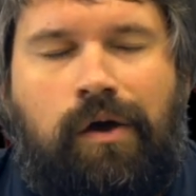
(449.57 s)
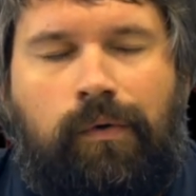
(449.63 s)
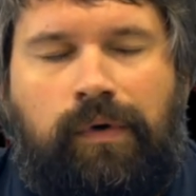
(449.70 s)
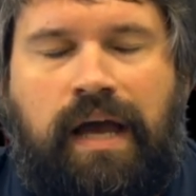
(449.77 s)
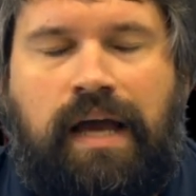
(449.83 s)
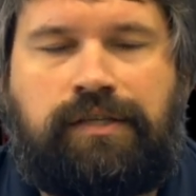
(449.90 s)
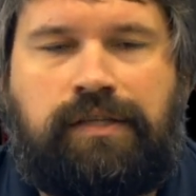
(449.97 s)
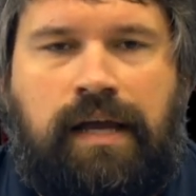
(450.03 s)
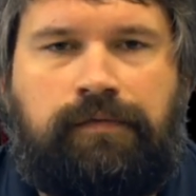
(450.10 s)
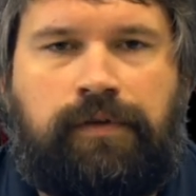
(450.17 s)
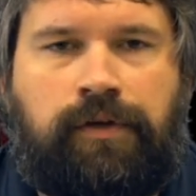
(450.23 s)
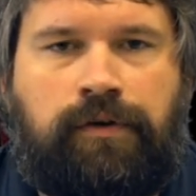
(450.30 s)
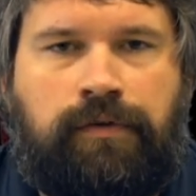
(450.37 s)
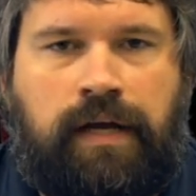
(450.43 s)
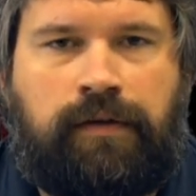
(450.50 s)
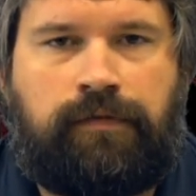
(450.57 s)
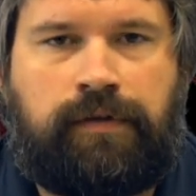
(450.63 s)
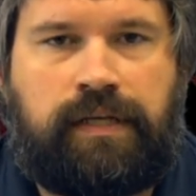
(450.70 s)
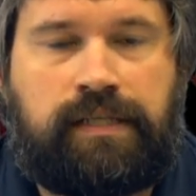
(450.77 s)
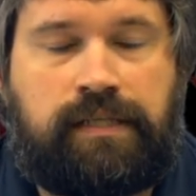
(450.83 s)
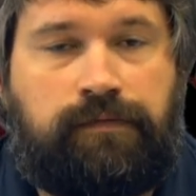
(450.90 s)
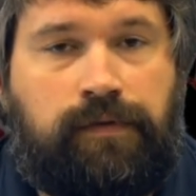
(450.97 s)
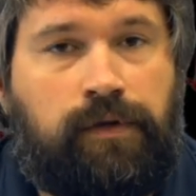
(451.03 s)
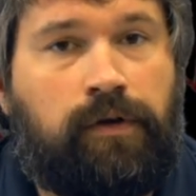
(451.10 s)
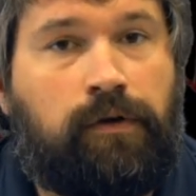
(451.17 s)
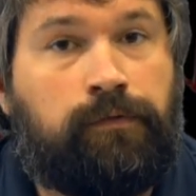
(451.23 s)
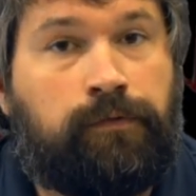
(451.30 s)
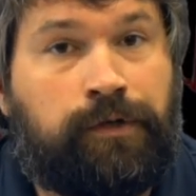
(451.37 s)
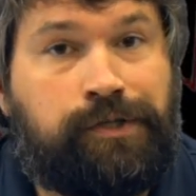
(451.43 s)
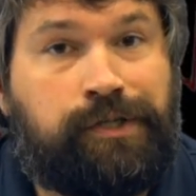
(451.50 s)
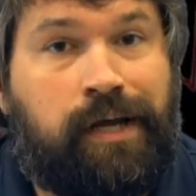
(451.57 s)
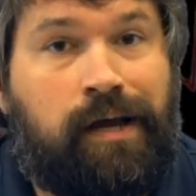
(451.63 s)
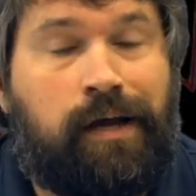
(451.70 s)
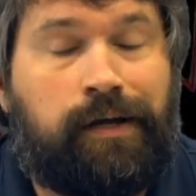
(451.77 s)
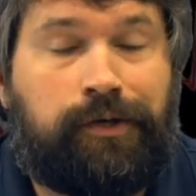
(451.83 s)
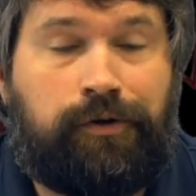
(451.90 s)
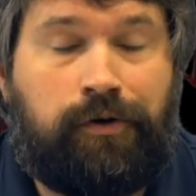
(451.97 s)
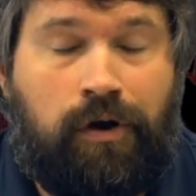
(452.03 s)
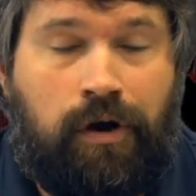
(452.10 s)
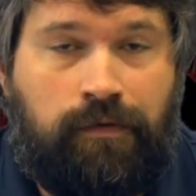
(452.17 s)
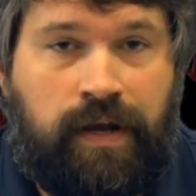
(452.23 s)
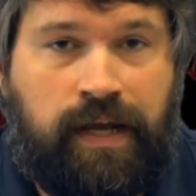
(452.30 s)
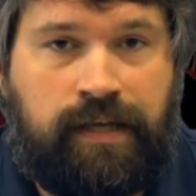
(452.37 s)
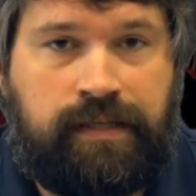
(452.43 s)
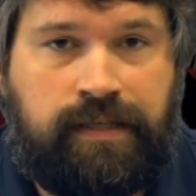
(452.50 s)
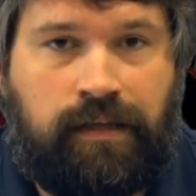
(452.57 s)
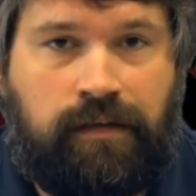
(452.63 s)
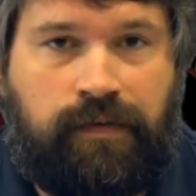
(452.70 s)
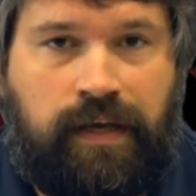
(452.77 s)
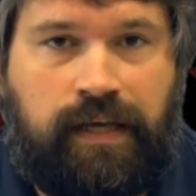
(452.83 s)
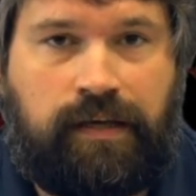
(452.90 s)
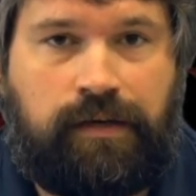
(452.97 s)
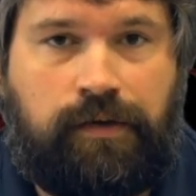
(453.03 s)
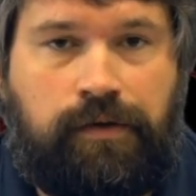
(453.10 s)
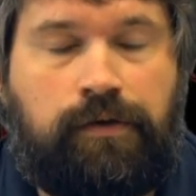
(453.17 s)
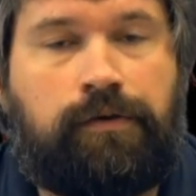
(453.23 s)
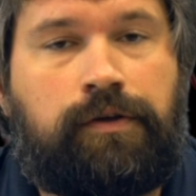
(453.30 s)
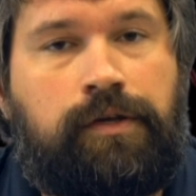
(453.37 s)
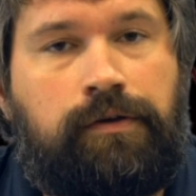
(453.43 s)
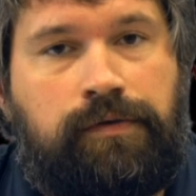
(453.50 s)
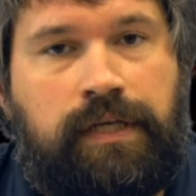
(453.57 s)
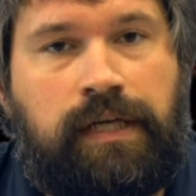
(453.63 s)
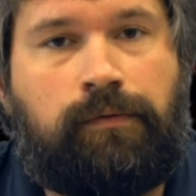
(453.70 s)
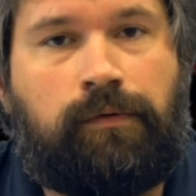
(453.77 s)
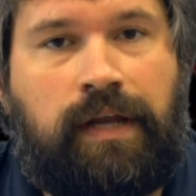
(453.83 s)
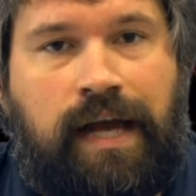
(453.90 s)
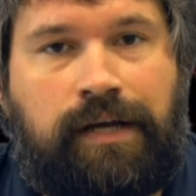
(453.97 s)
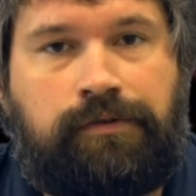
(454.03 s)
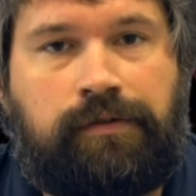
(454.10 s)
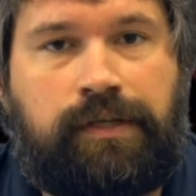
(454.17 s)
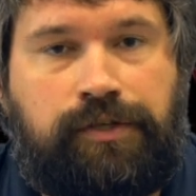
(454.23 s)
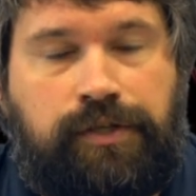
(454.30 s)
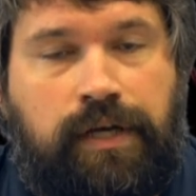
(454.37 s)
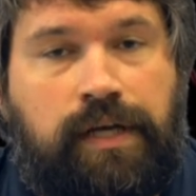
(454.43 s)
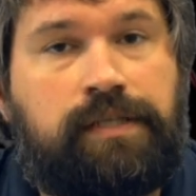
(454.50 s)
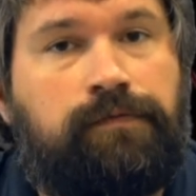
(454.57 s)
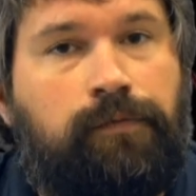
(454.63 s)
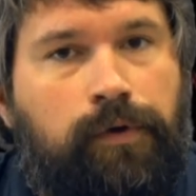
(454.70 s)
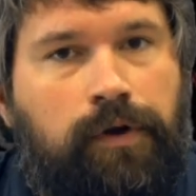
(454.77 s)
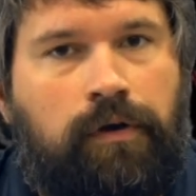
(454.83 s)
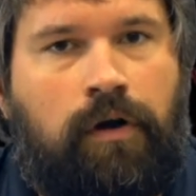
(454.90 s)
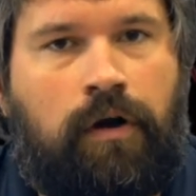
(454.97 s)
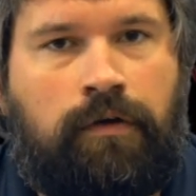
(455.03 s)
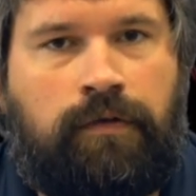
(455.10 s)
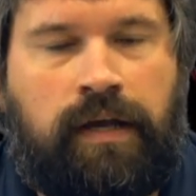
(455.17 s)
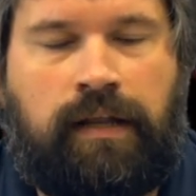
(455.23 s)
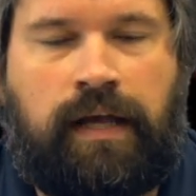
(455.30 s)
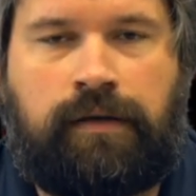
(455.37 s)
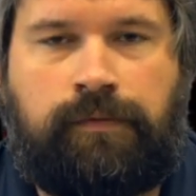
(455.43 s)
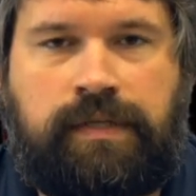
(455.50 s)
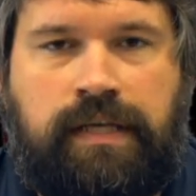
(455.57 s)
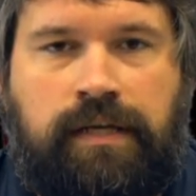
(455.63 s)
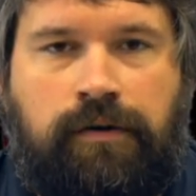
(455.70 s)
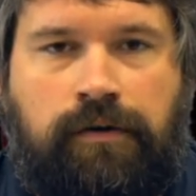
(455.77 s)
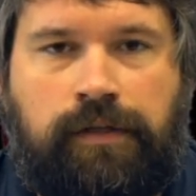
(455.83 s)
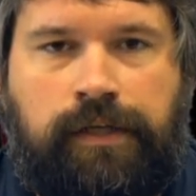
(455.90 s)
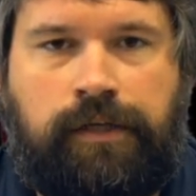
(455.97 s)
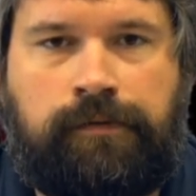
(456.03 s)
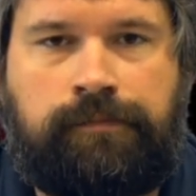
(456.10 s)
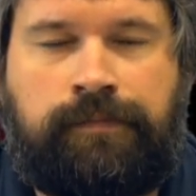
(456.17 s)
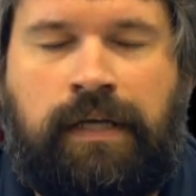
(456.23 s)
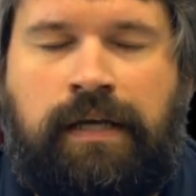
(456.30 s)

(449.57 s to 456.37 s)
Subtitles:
We actually have to correct for this. If you go for a jog and your heart rate gets elevated, your QT will naturally adjust for your heart rate, like we said earlier.